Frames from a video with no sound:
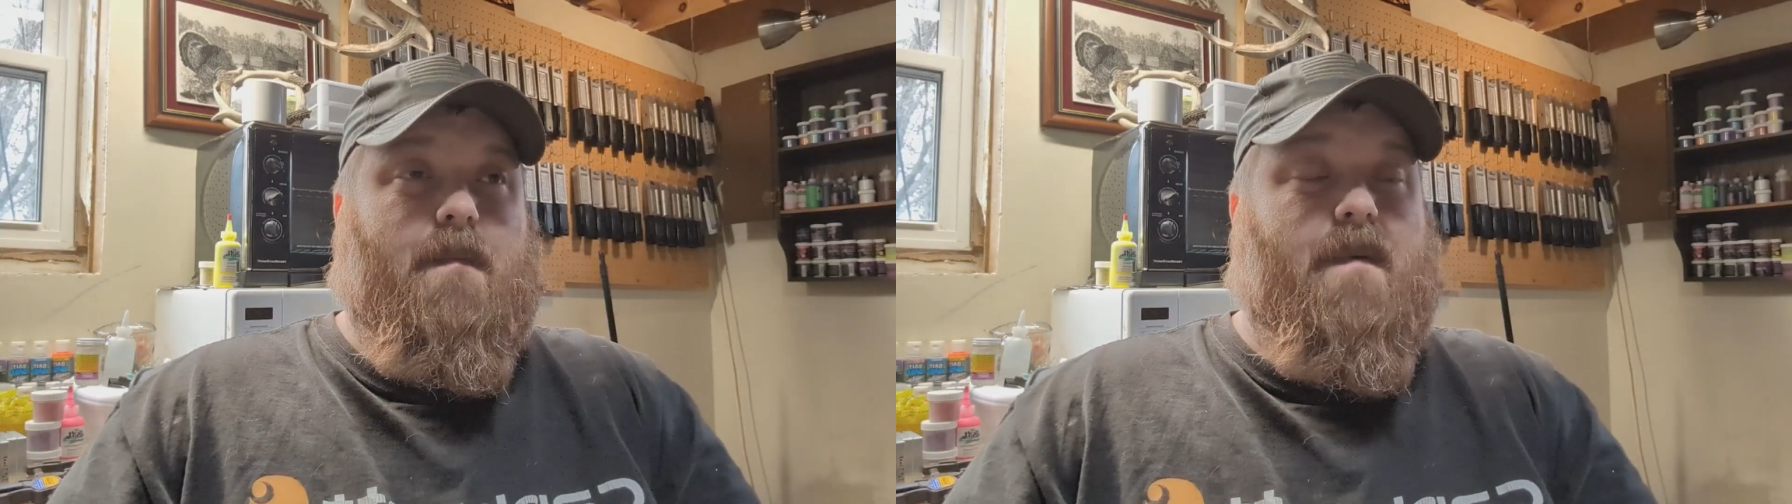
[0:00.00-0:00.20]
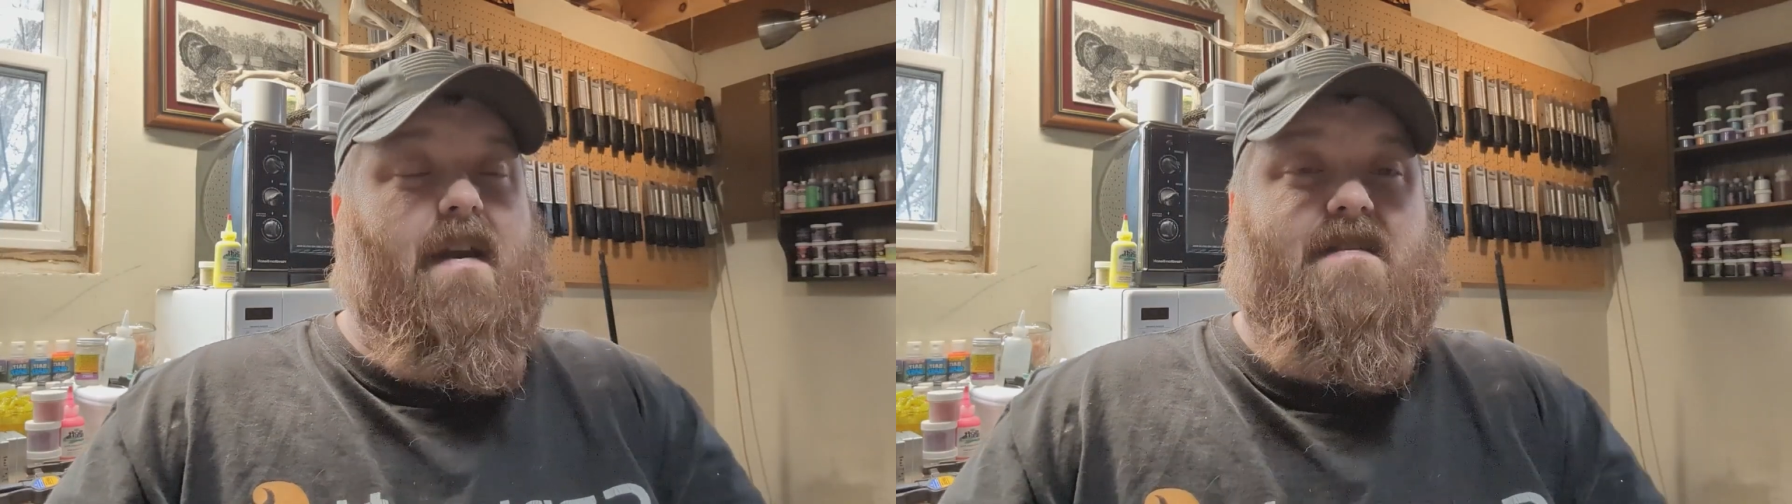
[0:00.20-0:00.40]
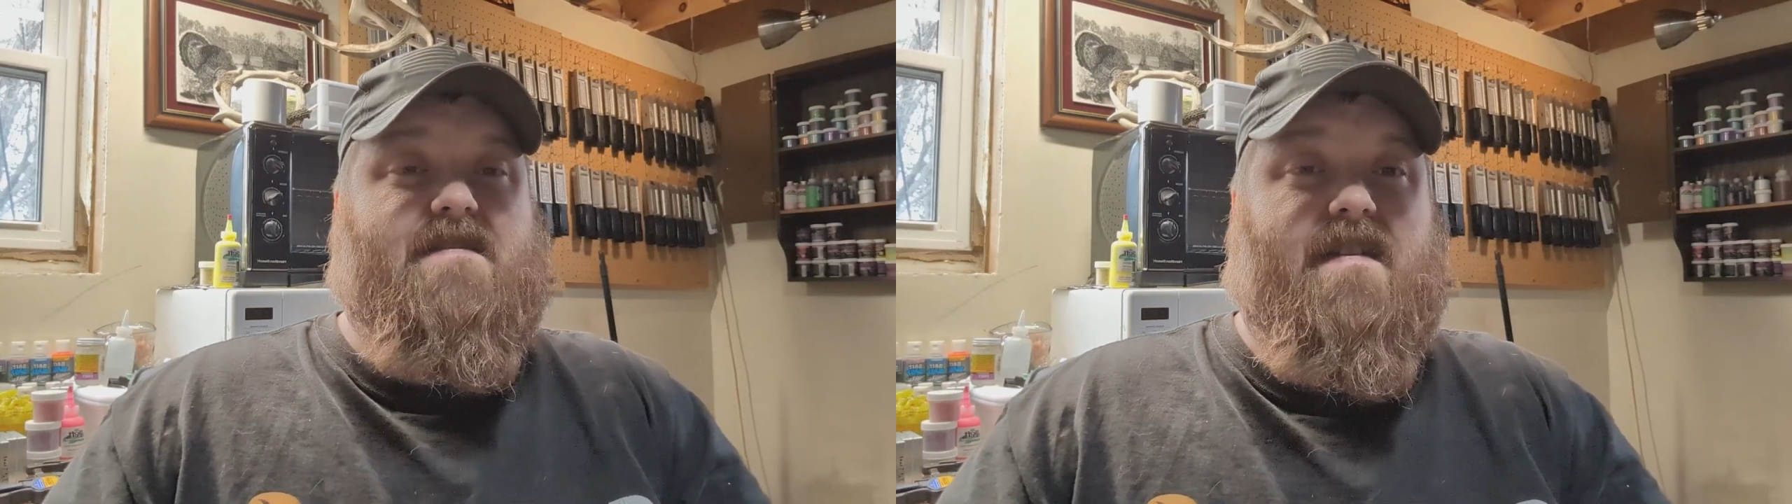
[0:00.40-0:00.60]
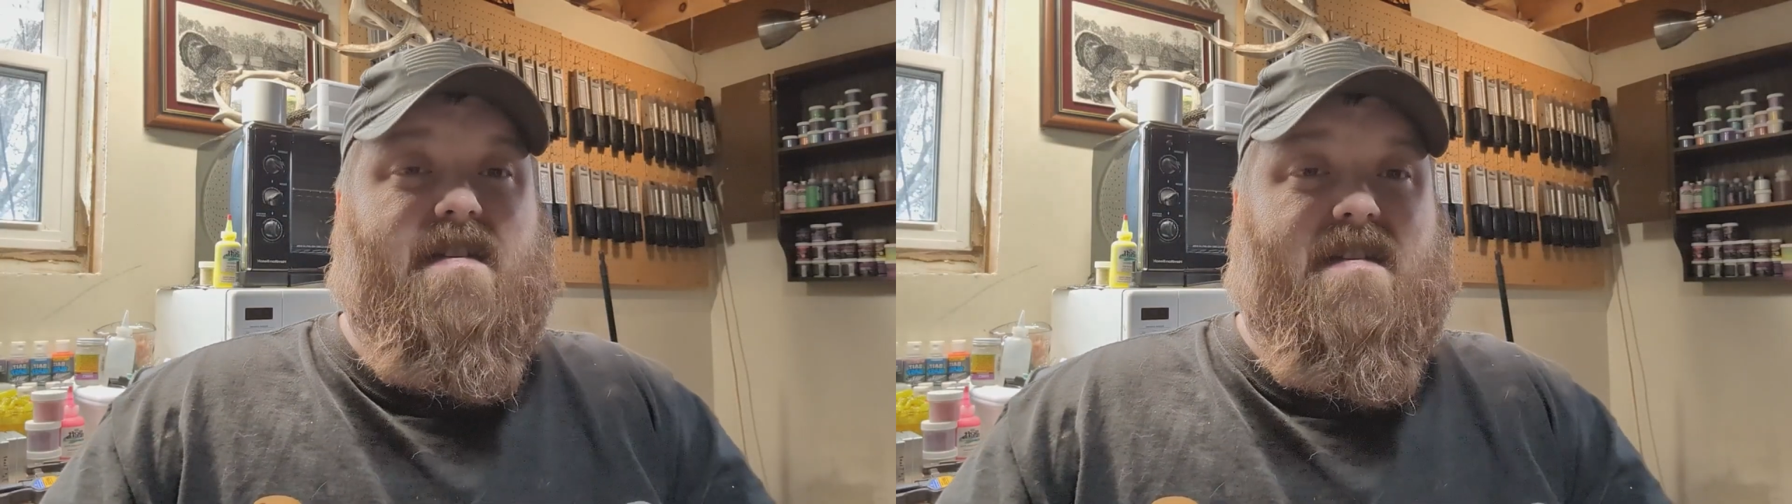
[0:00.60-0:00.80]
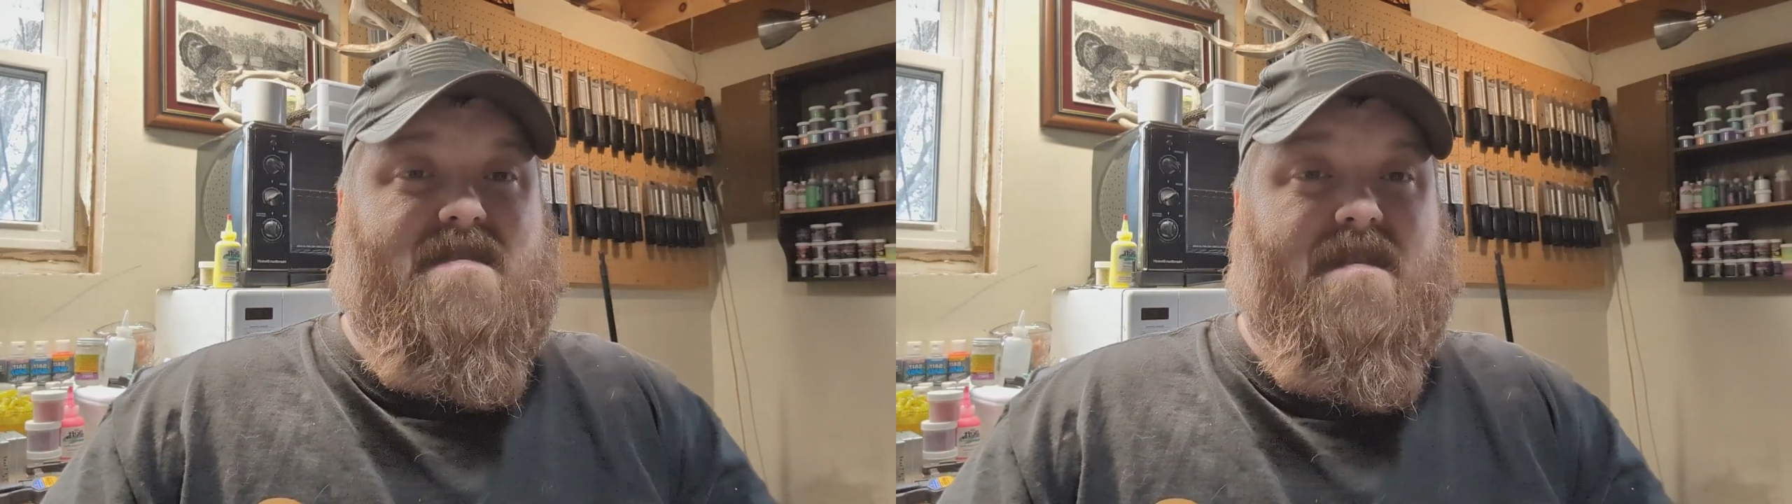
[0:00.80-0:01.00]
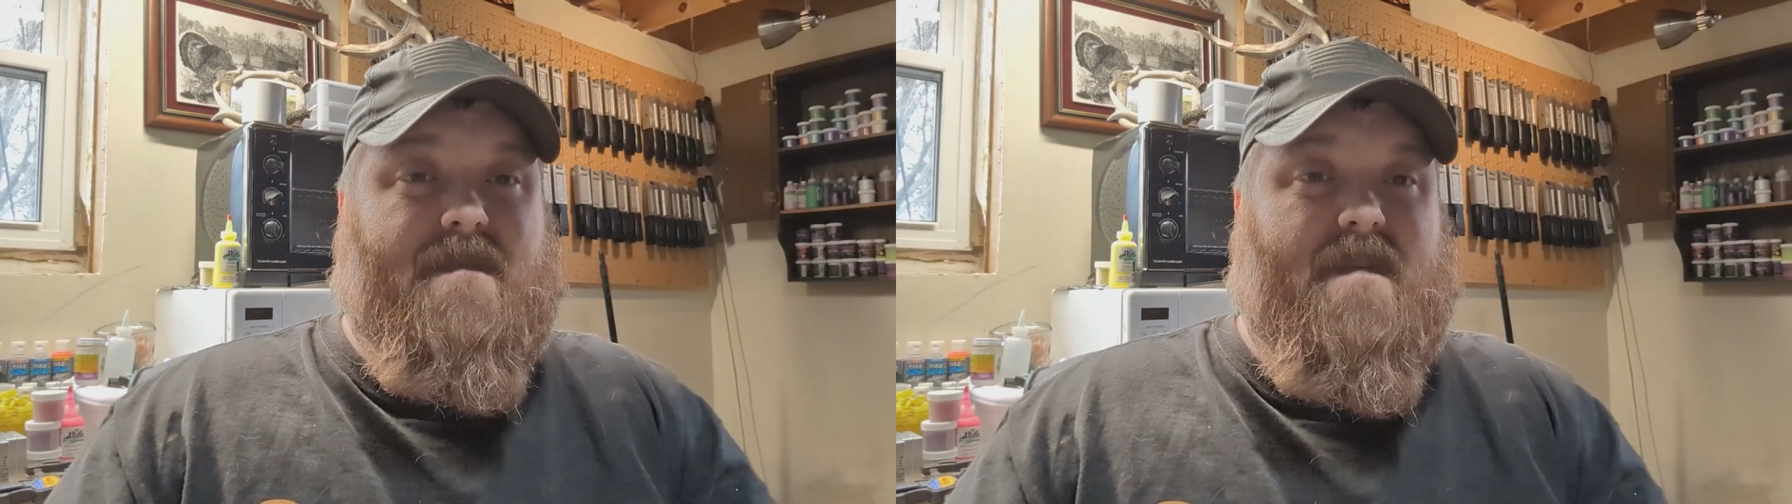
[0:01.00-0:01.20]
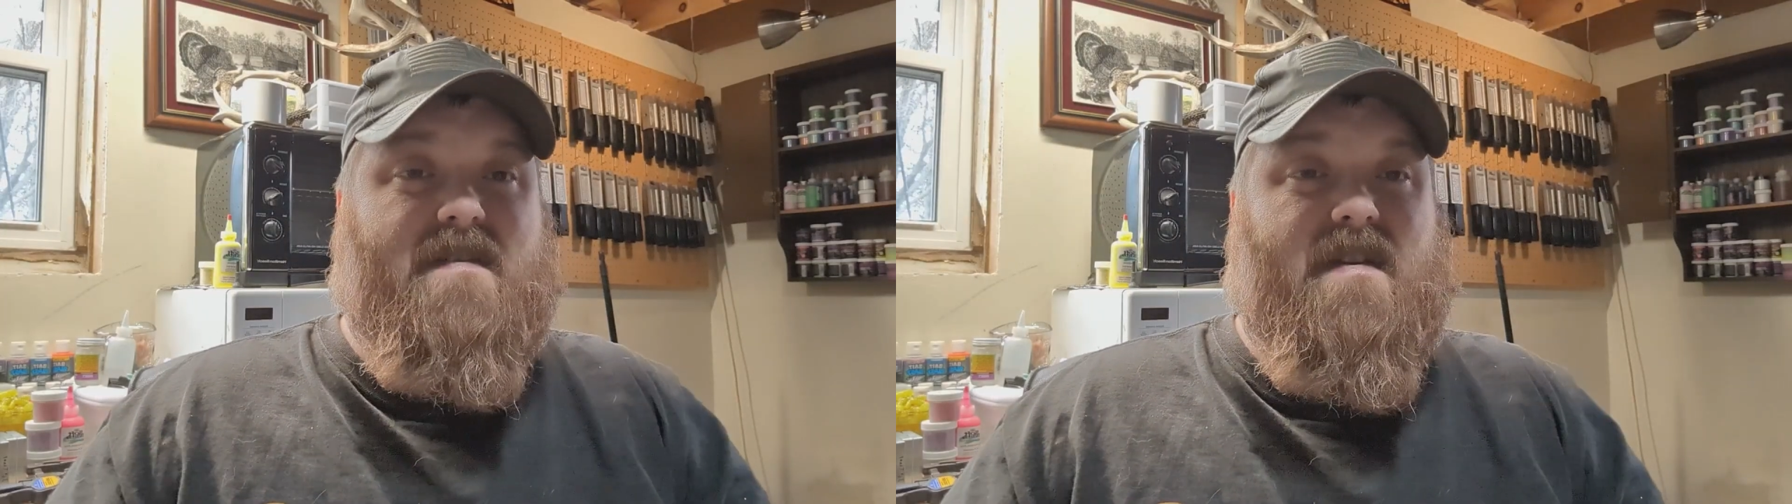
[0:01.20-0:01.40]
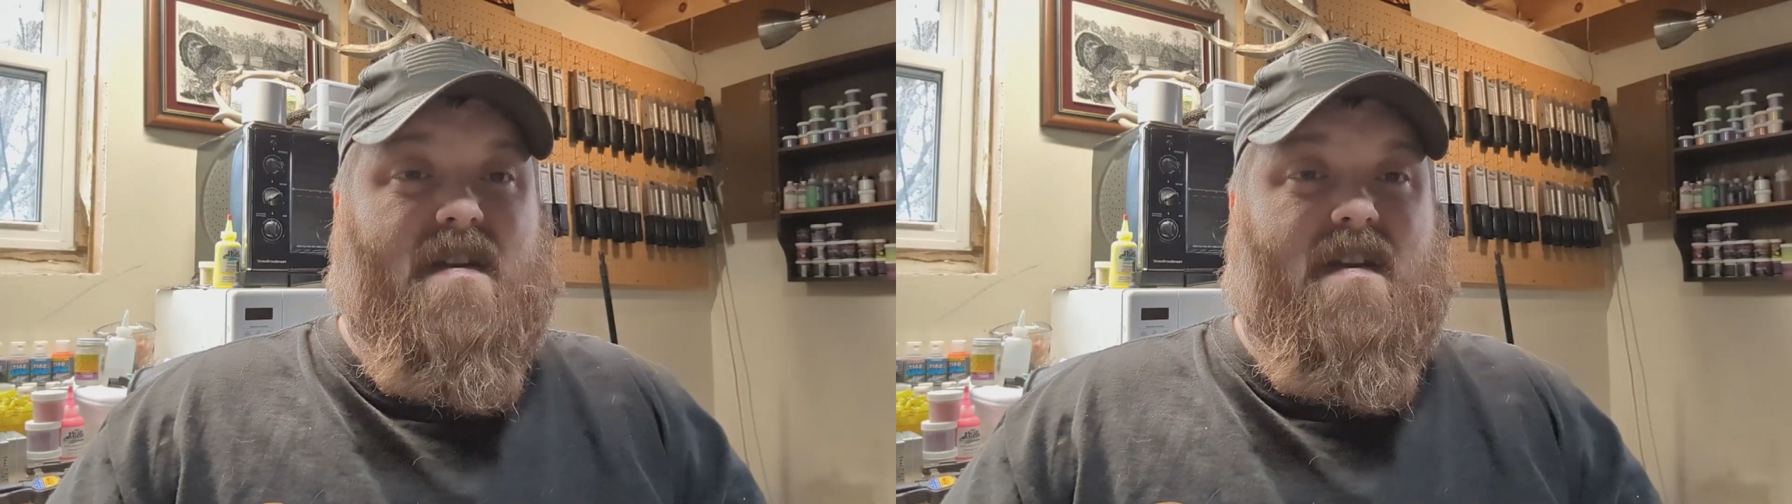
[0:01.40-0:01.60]
because he's
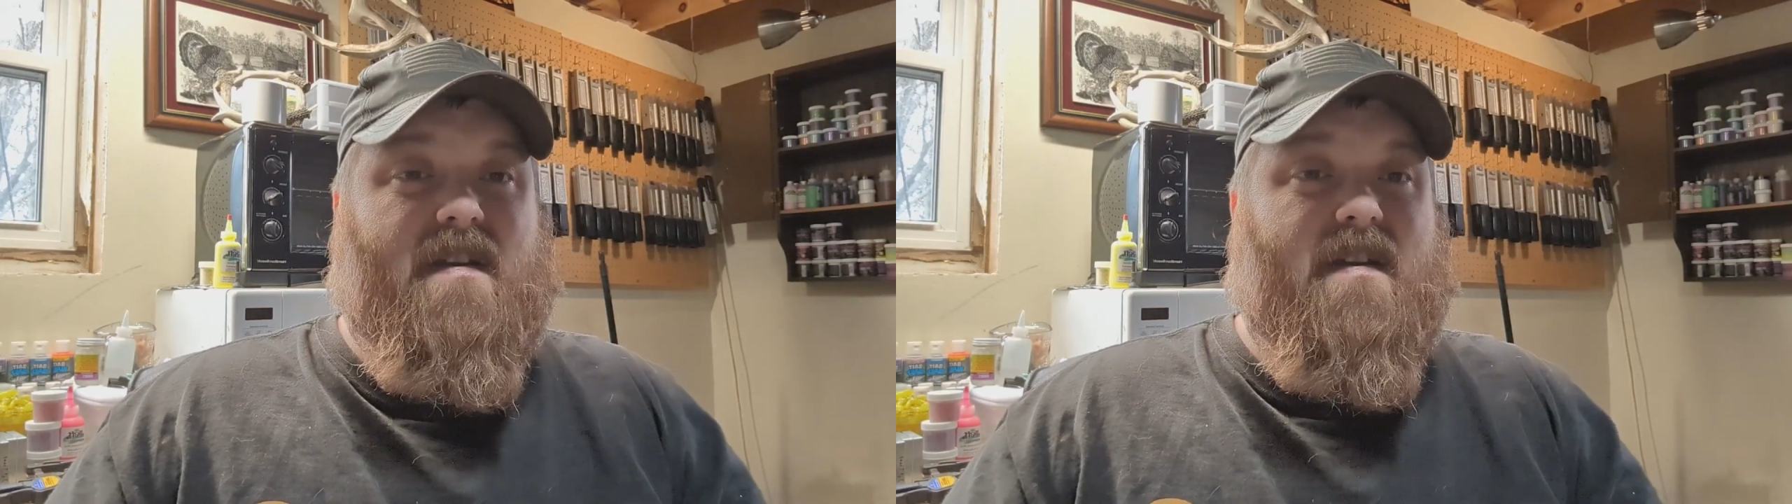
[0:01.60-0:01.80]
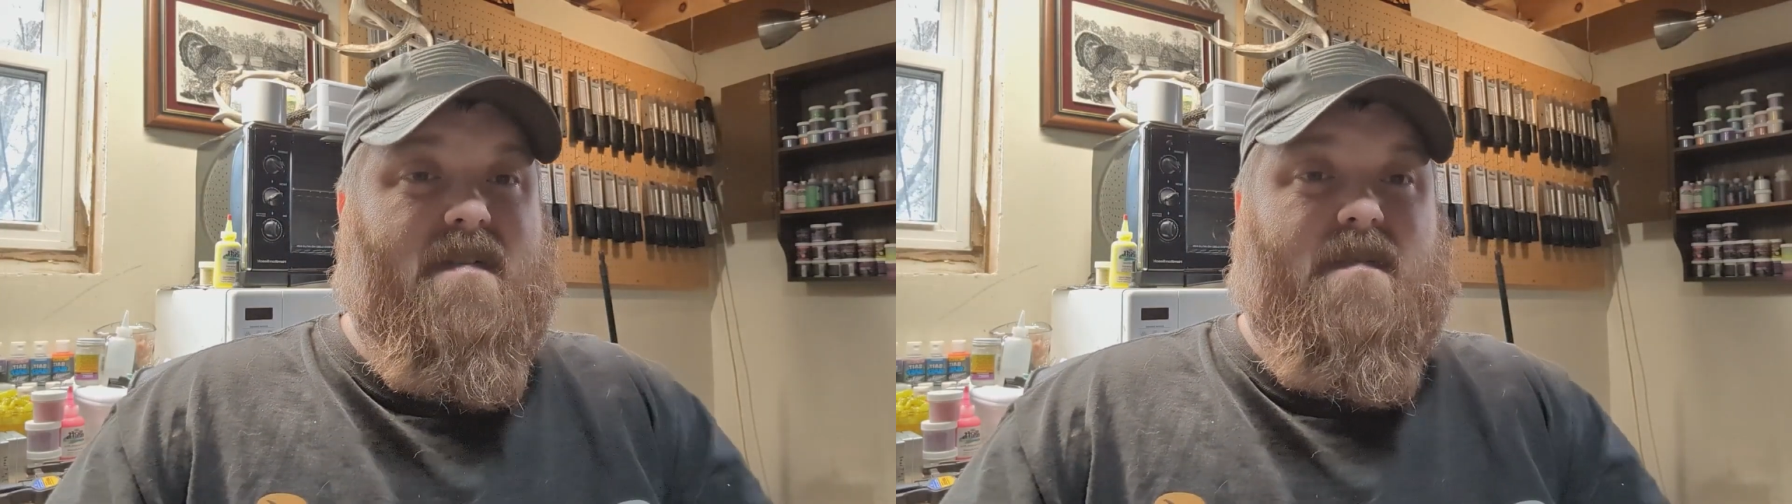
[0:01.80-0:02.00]
fishing